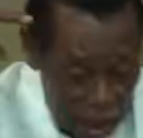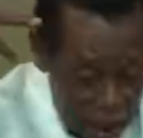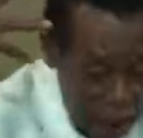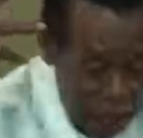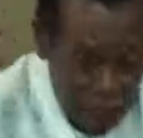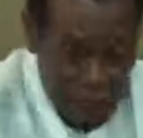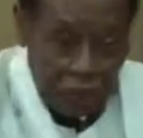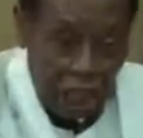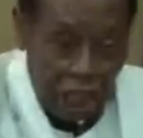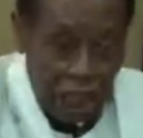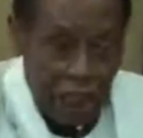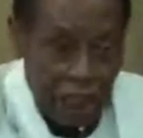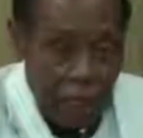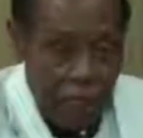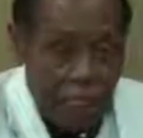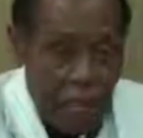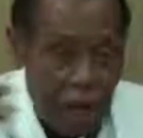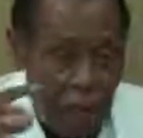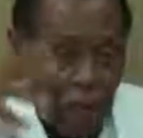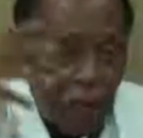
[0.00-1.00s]
have clean
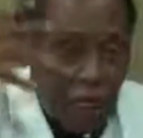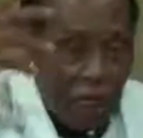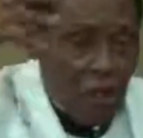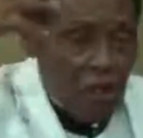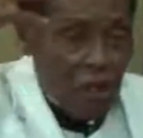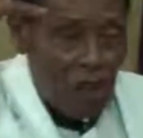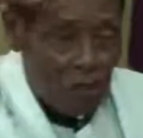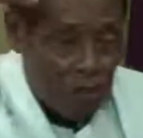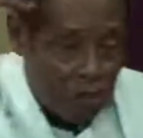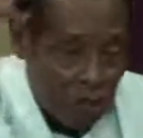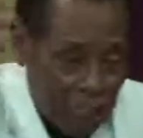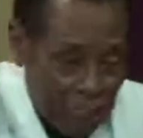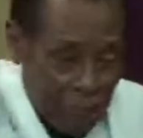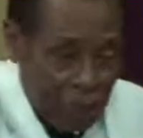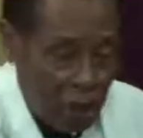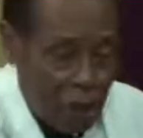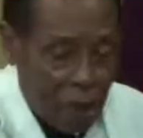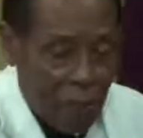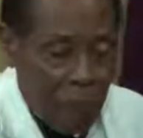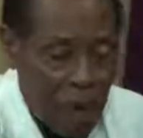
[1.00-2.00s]
keep on
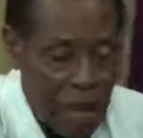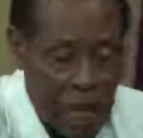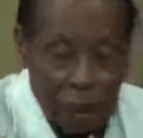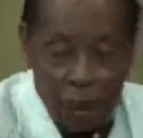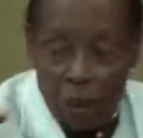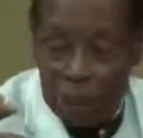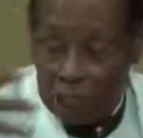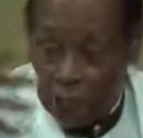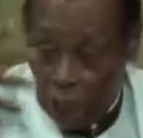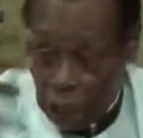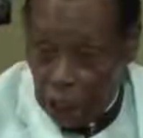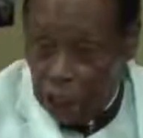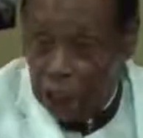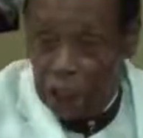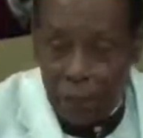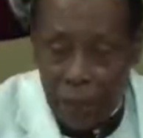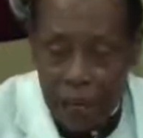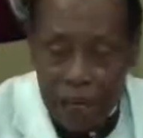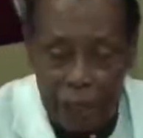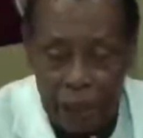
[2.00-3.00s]
feeding your mind with a
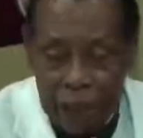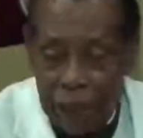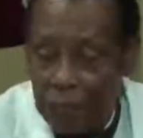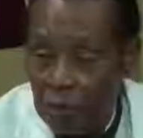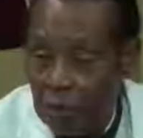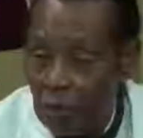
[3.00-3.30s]
clean mind